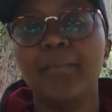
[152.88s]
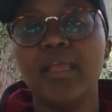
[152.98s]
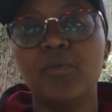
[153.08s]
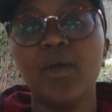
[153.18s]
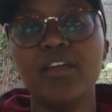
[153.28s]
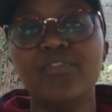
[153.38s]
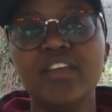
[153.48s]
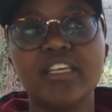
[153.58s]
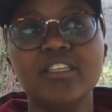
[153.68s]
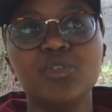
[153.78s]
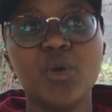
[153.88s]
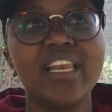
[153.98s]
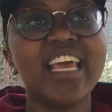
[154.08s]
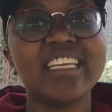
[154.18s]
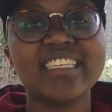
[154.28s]
ameinua hivi kichwa,
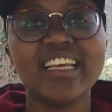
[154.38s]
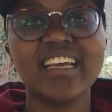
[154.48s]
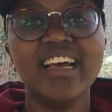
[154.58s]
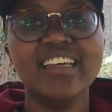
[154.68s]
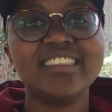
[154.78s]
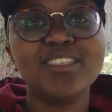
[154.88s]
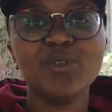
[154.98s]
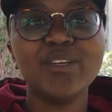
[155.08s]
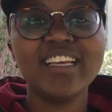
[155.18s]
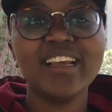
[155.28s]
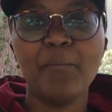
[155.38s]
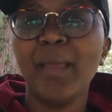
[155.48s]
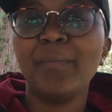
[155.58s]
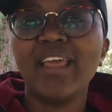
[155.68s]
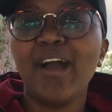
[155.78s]
like sijui
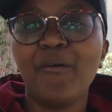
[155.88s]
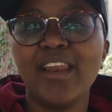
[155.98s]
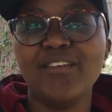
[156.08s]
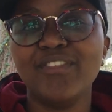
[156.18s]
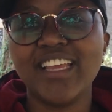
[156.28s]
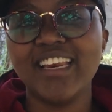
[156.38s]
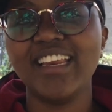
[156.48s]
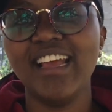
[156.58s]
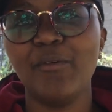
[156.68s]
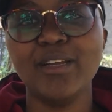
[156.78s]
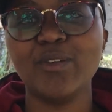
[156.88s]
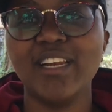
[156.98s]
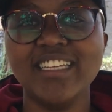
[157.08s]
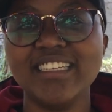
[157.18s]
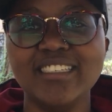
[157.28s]
maybe hakuwa anafikiria watu
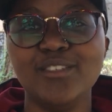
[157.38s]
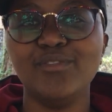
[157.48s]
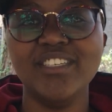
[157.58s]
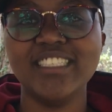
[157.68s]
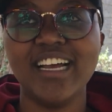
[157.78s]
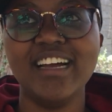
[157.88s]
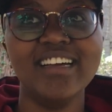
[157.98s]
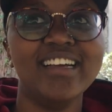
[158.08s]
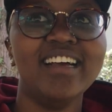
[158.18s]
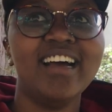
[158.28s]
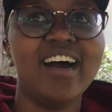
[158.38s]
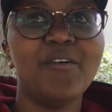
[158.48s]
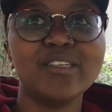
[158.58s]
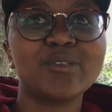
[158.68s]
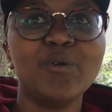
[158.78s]
wanaweza jificha.
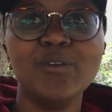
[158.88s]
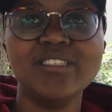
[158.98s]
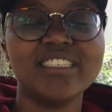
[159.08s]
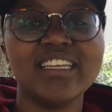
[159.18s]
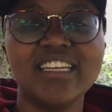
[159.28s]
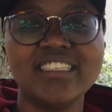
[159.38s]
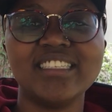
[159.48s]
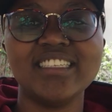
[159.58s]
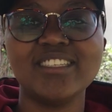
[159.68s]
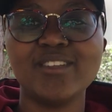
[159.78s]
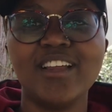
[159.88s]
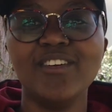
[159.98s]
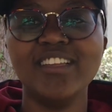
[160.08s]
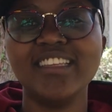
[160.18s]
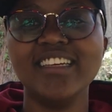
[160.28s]
Our school was really strict, so I
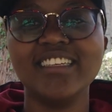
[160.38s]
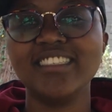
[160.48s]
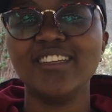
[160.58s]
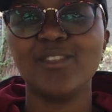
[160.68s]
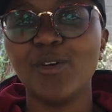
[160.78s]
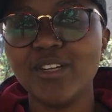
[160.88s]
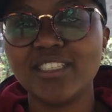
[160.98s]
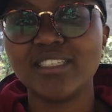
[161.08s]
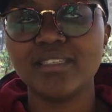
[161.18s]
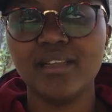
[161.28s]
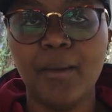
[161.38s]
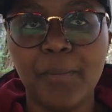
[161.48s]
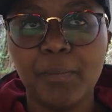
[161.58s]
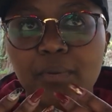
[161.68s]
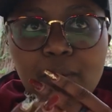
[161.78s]
don't think she thought there are
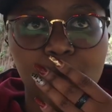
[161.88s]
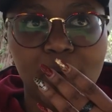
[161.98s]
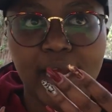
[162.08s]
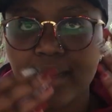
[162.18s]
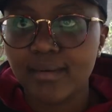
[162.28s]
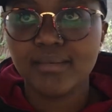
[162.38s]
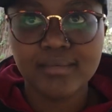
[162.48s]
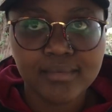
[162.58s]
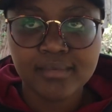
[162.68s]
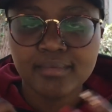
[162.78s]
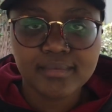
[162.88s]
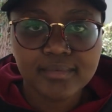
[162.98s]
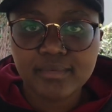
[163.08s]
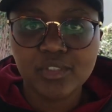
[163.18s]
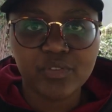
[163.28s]
people who can
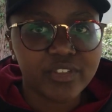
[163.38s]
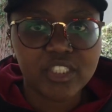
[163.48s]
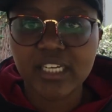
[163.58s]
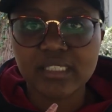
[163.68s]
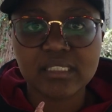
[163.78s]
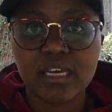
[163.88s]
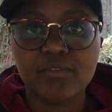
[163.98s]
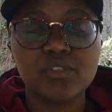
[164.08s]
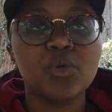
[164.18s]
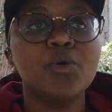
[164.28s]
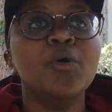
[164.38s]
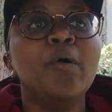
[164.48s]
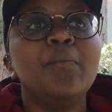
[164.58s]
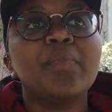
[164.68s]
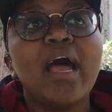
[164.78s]
jificha and stuff. So
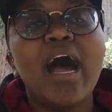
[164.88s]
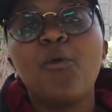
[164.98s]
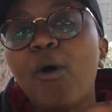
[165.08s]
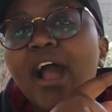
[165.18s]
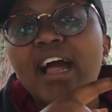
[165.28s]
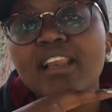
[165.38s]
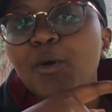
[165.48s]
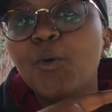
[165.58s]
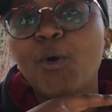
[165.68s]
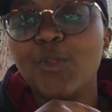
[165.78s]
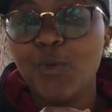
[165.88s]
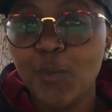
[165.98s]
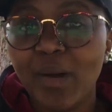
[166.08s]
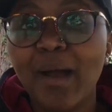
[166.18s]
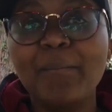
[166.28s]
hakuangalia huko
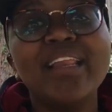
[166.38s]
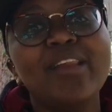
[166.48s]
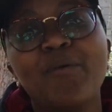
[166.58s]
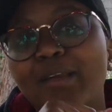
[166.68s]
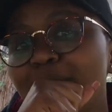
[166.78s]
nyuma. Mimi nilikuwa